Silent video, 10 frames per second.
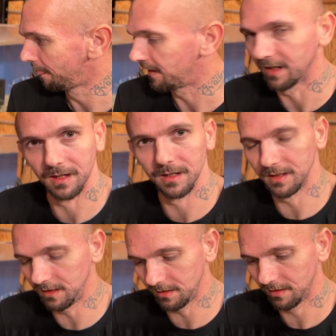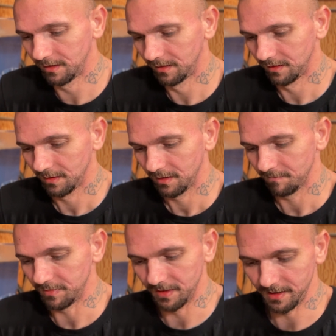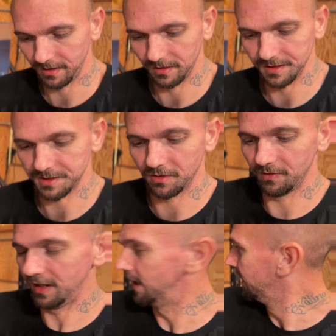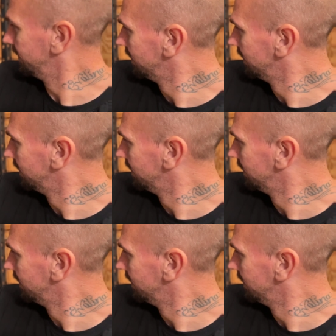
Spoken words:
and clean. But let's go ahead